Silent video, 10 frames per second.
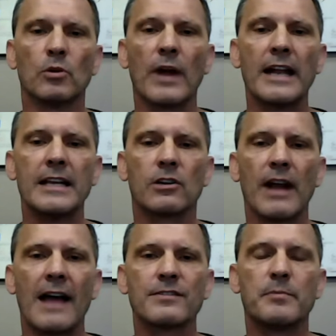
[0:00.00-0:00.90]

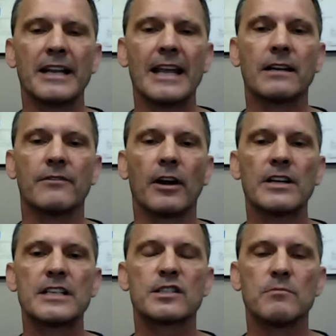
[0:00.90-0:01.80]
radiographs, but in a
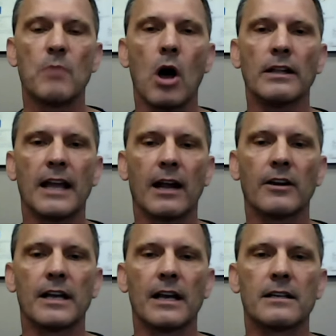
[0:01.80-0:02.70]
very small
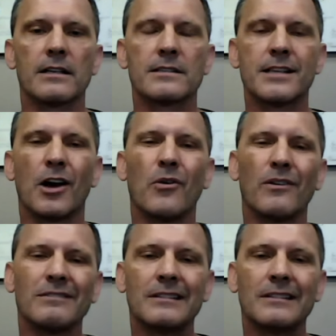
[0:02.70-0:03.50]
area. So,